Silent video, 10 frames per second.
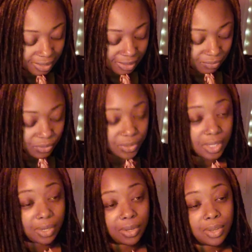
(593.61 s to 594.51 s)
It feels
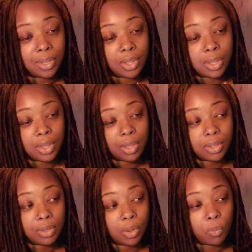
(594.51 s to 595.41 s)
like
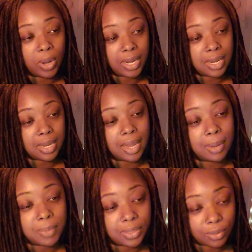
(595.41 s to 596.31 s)
a waiting
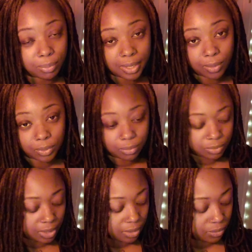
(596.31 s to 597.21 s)
game that they're playing with
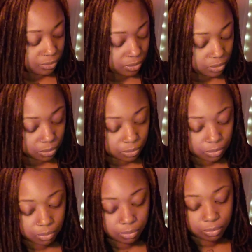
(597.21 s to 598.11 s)
themselves
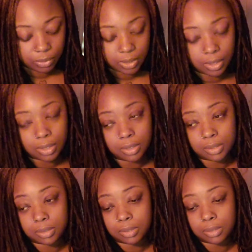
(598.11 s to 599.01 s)

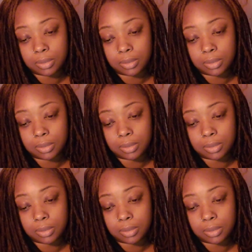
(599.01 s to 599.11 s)
because